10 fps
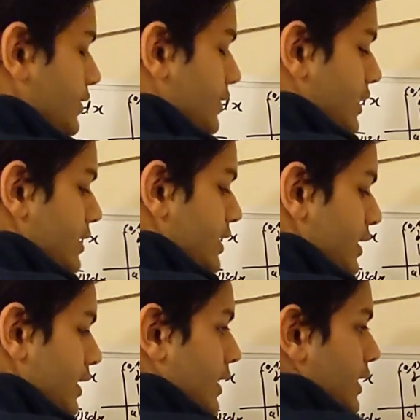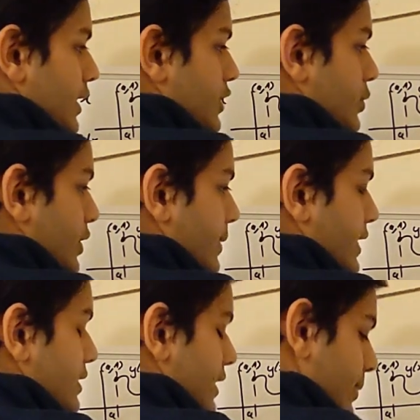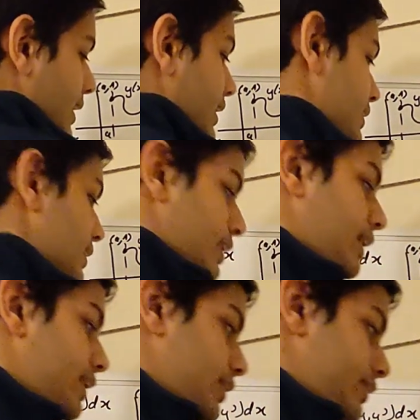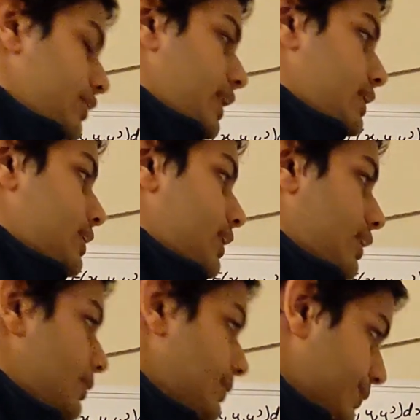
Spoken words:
of this is going to be the same as the sign of your right side.